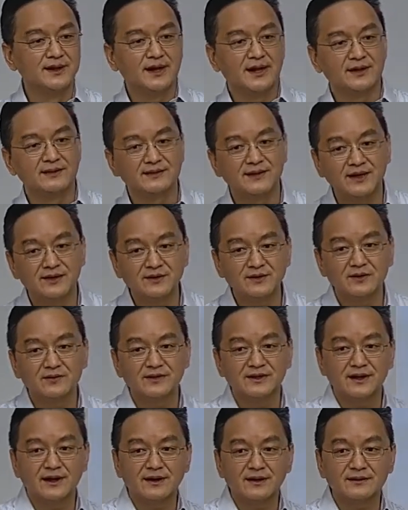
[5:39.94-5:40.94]
And then on
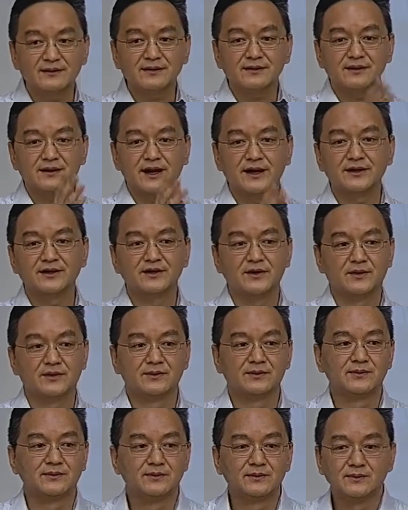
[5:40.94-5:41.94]
the other
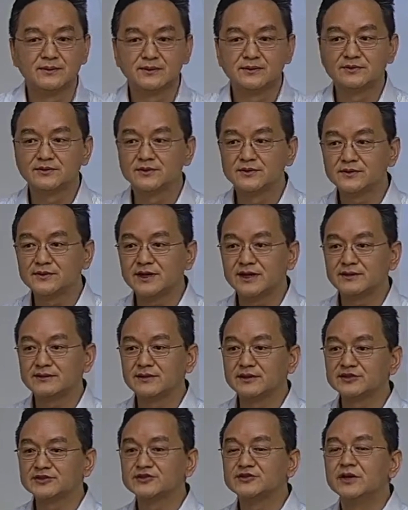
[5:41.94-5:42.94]
angle, you look at
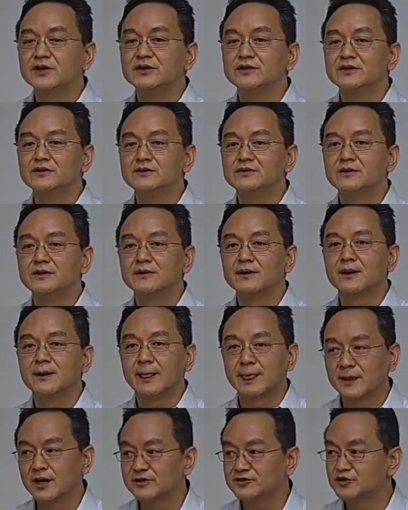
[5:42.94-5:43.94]
there's
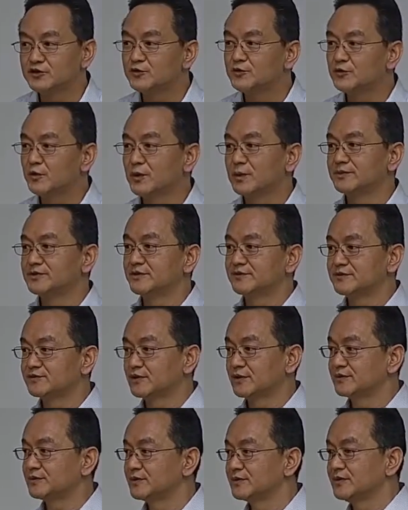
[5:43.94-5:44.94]
a lot of new forms of
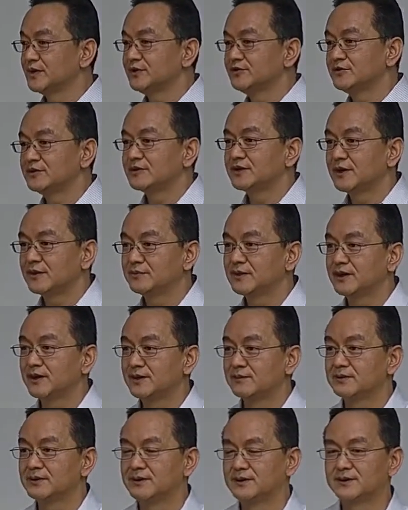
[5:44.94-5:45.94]
transportation coming
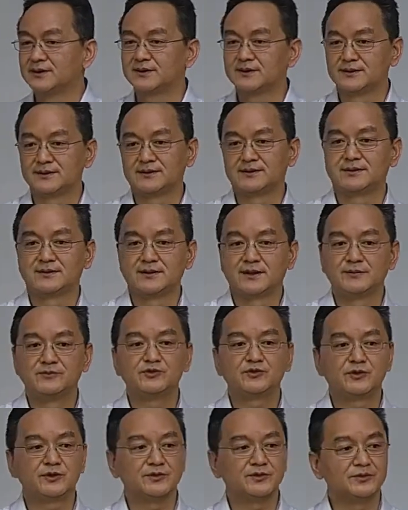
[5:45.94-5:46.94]
up. I'm
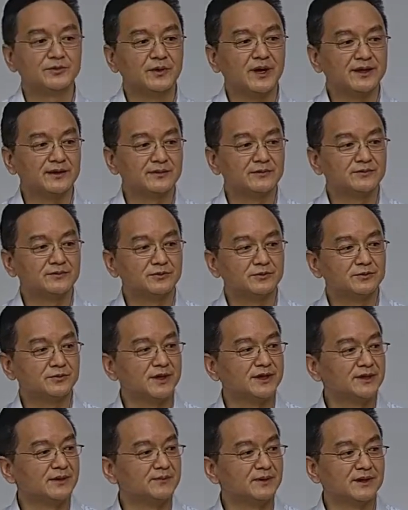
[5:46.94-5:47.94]
sure you read,
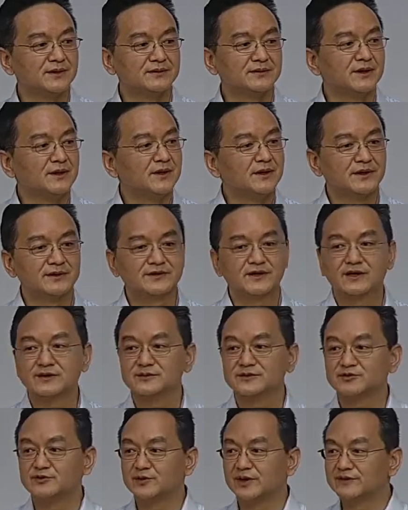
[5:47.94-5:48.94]
read about
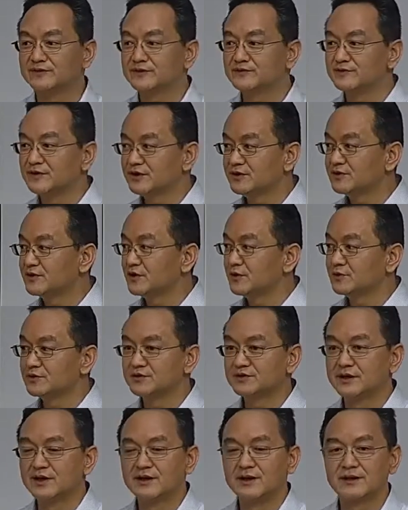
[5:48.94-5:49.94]
autonomous driving
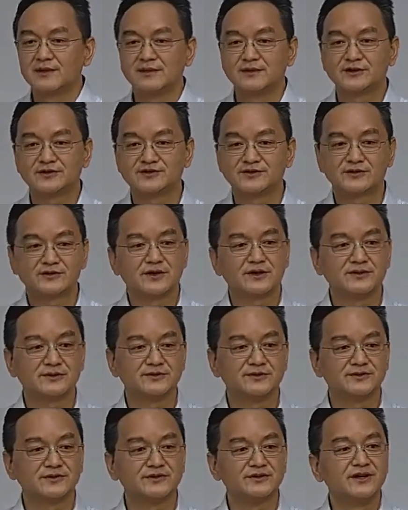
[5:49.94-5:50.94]
vehicles. There's
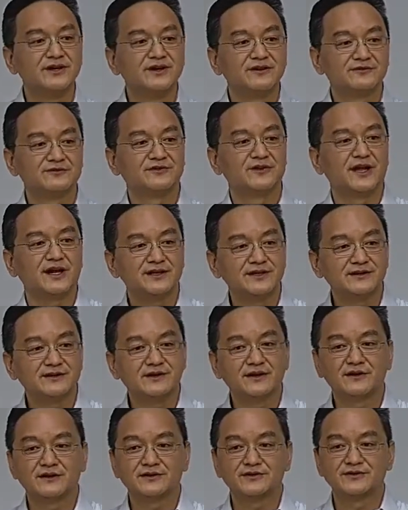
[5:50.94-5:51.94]
autonomous flying
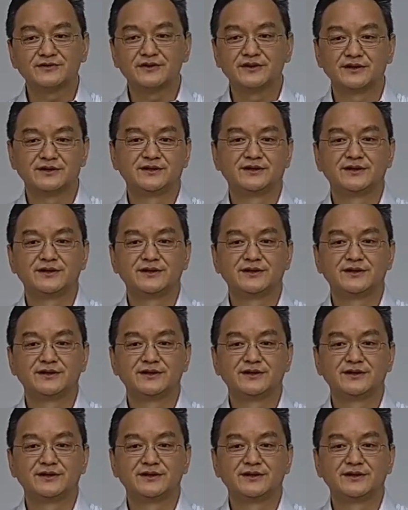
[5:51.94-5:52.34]
cars.